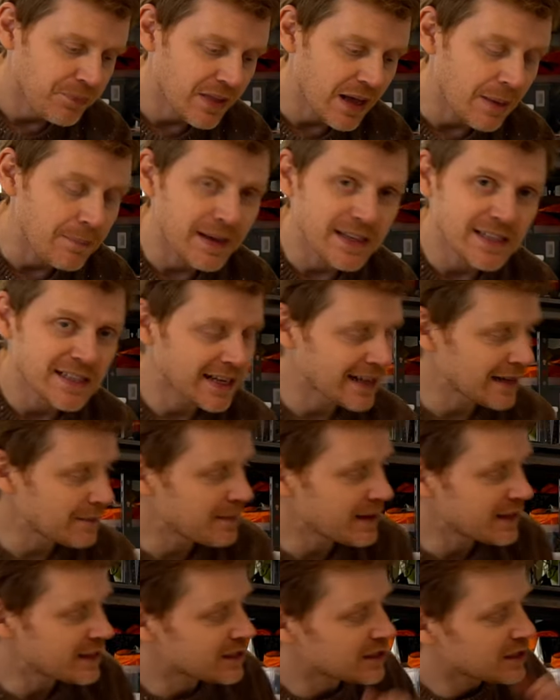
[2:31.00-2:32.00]
That basically
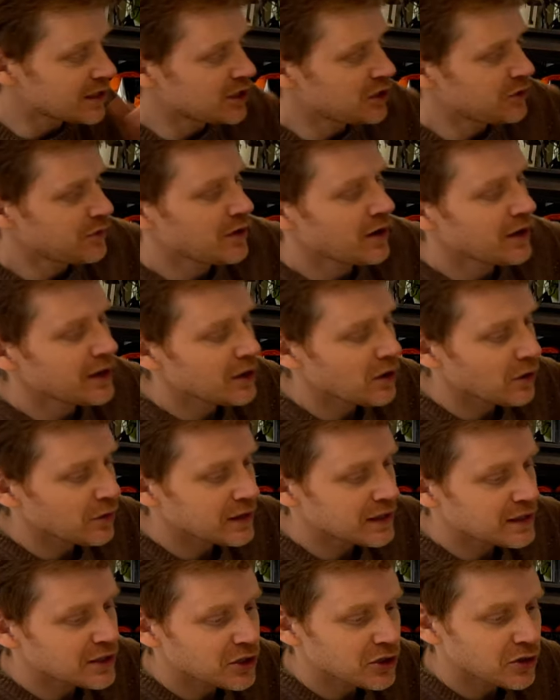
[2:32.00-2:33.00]
means that you've kind of got
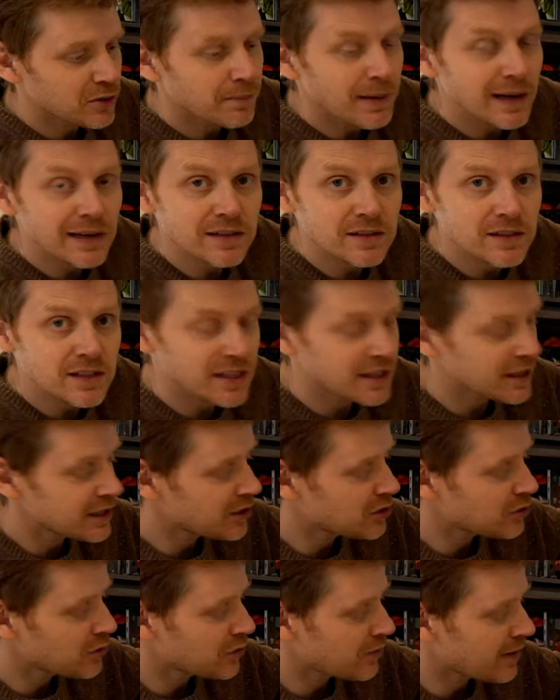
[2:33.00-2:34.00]
these two balancing
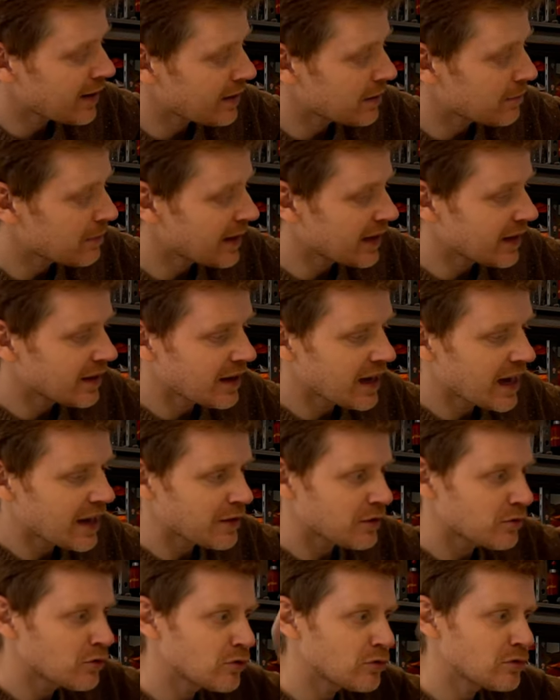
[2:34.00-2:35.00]
each other out a bit,
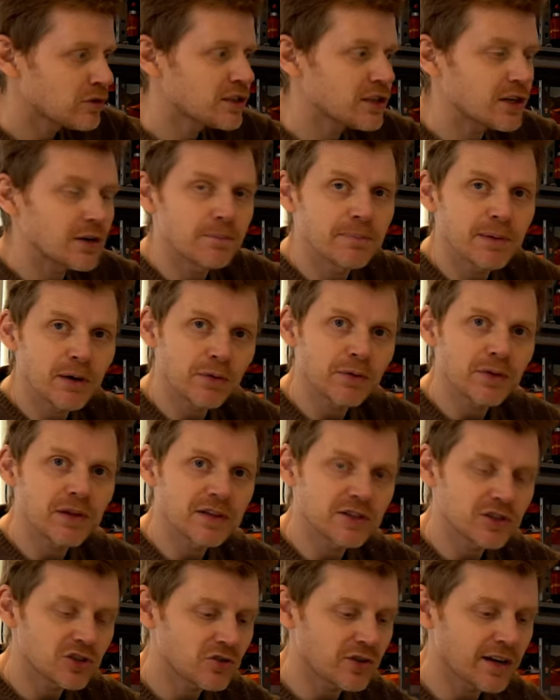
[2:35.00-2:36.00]
and they're also both
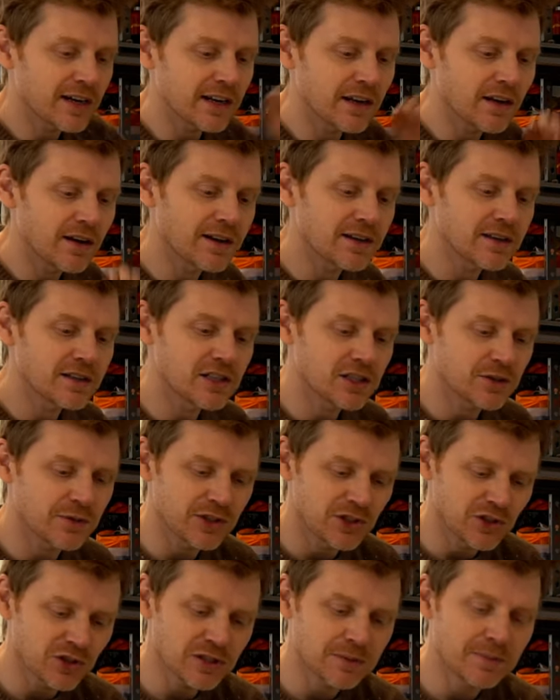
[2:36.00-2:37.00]
in a straight line. So
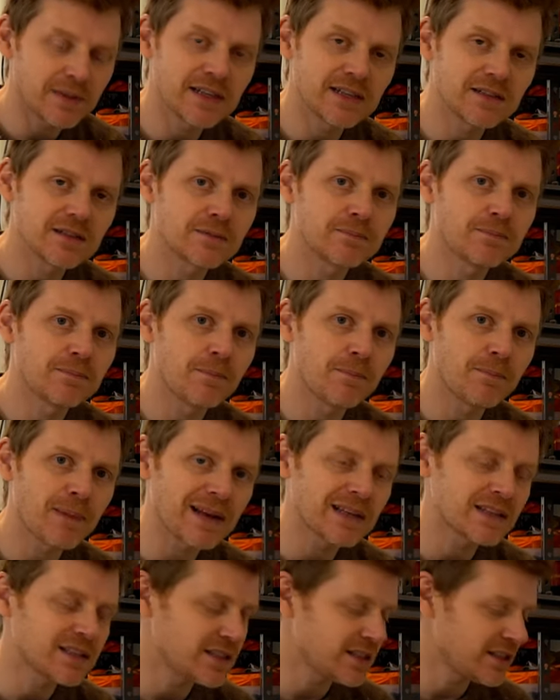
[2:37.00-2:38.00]
it just means
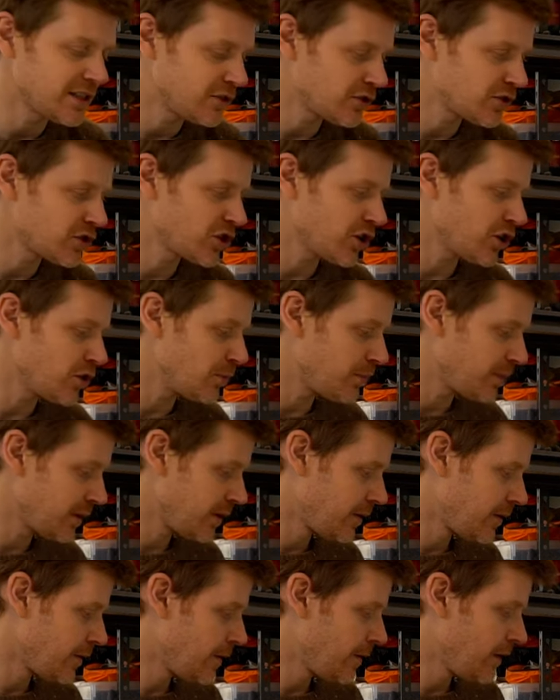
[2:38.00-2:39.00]
balancing your scope
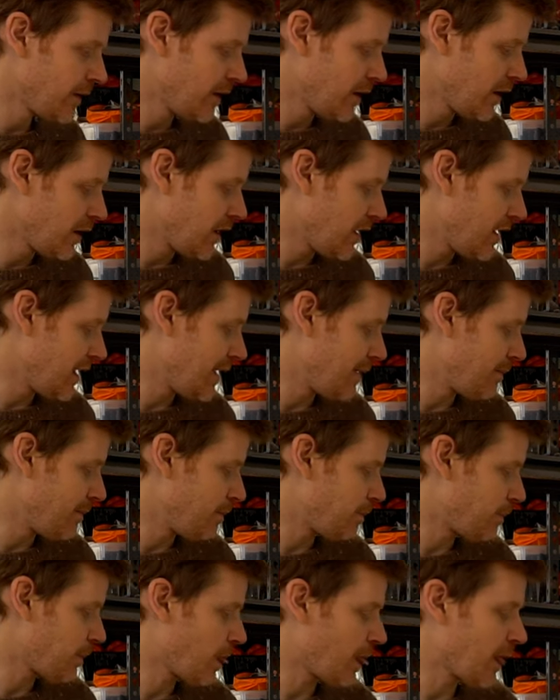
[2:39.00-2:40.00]

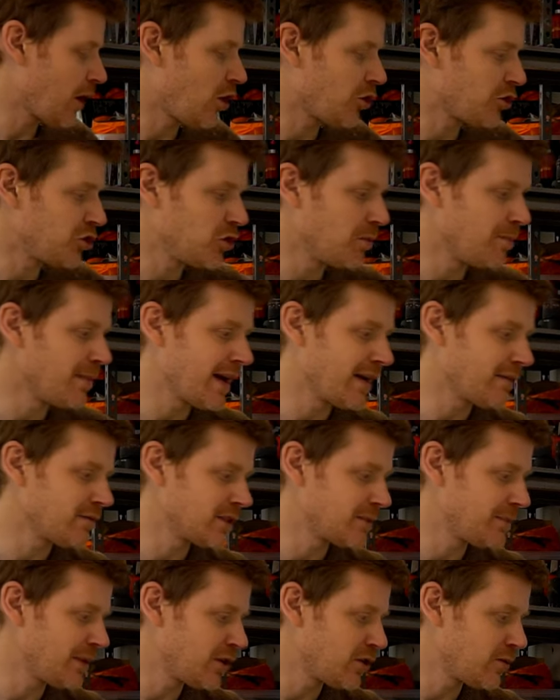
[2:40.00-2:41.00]
on your
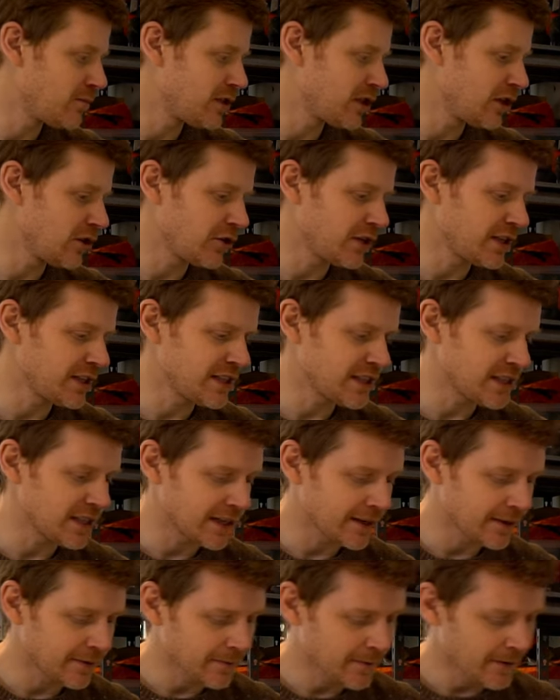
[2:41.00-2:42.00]
mount becomes a lot
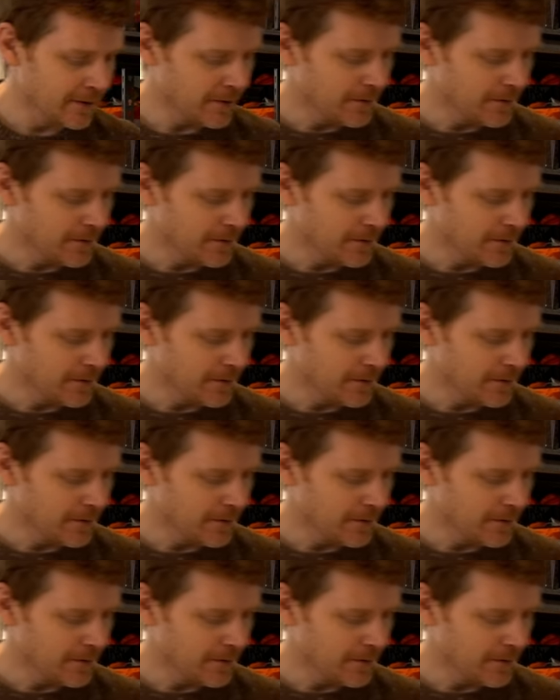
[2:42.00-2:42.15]
easier.